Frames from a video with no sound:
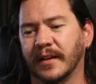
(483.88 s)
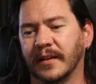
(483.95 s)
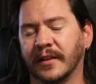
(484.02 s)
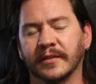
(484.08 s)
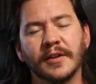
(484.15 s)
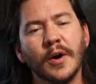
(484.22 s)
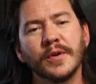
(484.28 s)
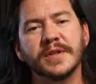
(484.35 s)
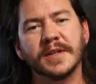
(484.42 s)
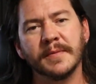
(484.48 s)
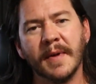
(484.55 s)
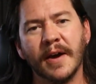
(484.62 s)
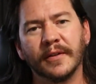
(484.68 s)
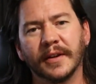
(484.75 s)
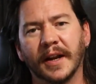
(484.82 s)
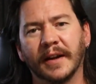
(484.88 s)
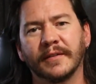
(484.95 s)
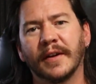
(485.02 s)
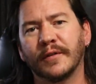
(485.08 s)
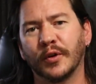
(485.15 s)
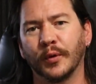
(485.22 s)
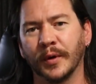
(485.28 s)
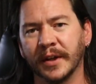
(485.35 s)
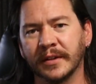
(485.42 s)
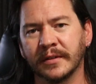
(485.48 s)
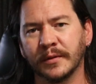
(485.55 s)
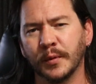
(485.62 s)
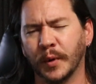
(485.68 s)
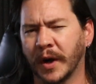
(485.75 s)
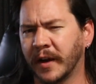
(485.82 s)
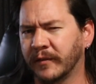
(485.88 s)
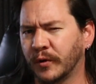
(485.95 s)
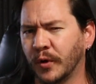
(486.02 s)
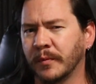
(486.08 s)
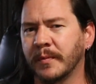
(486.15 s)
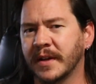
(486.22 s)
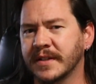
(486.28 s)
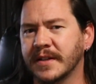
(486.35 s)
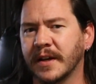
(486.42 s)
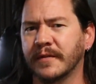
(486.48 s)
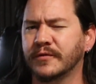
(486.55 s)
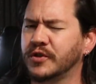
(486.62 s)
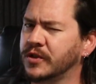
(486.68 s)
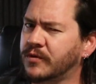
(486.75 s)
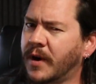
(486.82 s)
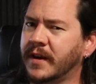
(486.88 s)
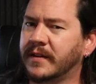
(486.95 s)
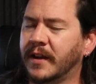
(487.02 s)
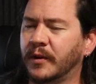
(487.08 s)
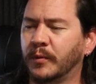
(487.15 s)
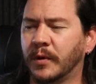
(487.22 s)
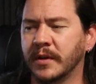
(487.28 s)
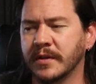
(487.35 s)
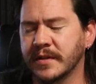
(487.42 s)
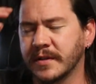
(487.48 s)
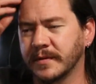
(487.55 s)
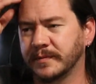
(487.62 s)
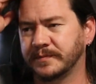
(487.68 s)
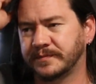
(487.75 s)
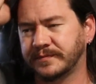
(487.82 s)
the lowest amount that I've ever written when I've told myself just write 10 words